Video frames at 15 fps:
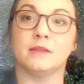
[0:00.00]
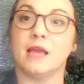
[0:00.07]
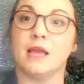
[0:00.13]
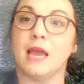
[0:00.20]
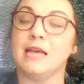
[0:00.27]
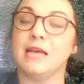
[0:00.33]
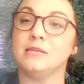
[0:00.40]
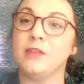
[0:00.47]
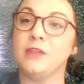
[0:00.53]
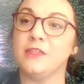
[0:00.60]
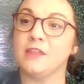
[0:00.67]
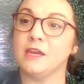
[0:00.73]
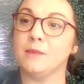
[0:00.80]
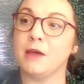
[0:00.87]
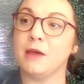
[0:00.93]
As we
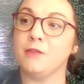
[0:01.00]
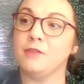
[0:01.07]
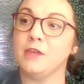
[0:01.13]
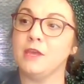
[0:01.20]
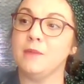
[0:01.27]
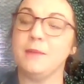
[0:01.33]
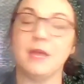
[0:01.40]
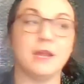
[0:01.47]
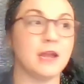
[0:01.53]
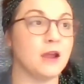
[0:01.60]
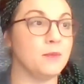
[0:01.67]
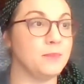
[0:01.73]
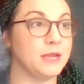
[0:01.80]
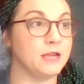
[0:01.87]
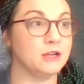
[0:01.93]
think about them and our
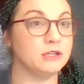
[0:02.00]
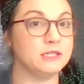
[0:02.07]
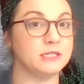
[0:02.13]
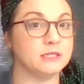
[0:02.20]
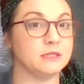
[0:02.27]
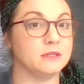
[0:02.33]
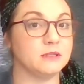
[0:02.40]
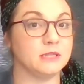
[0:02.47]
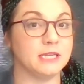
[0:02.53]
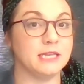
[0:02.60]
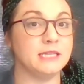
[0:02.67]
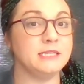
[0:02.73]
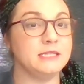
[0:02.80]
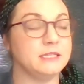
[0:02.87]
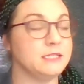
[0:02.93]
peers
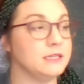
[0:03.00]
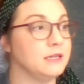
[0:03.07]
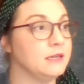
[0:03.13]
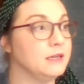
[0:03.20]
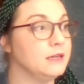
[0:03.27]
list,